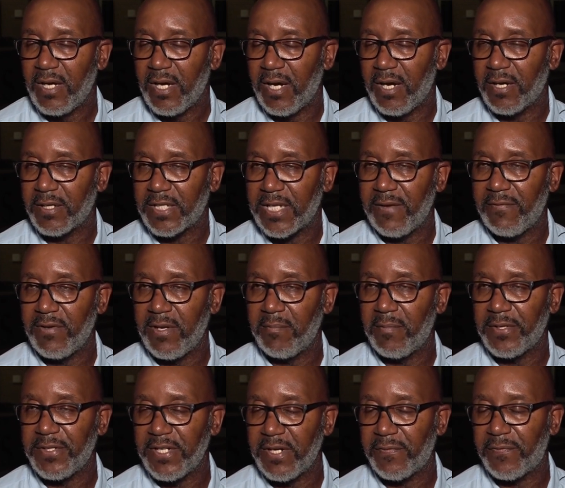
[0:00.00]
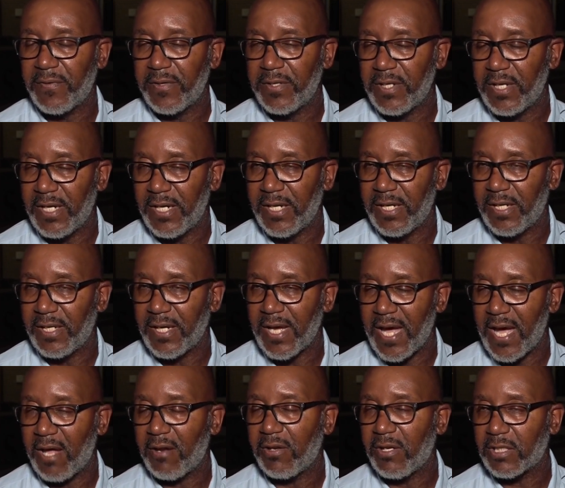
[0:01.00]
uh, giving them a different uh,
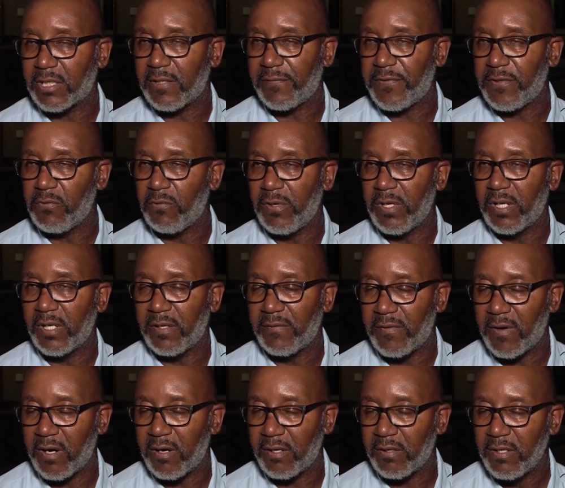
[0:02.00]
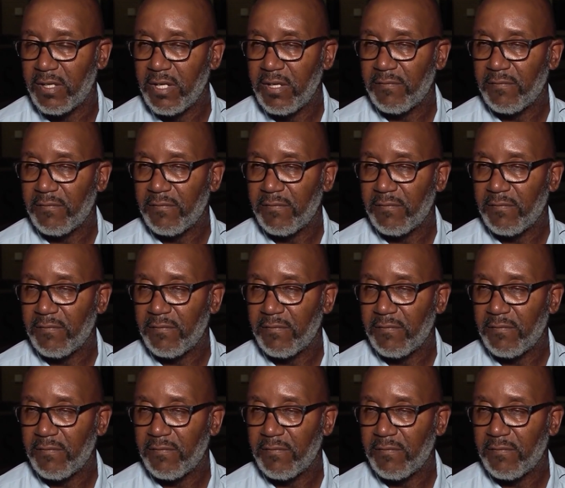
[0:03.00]
outlook, if you will, of our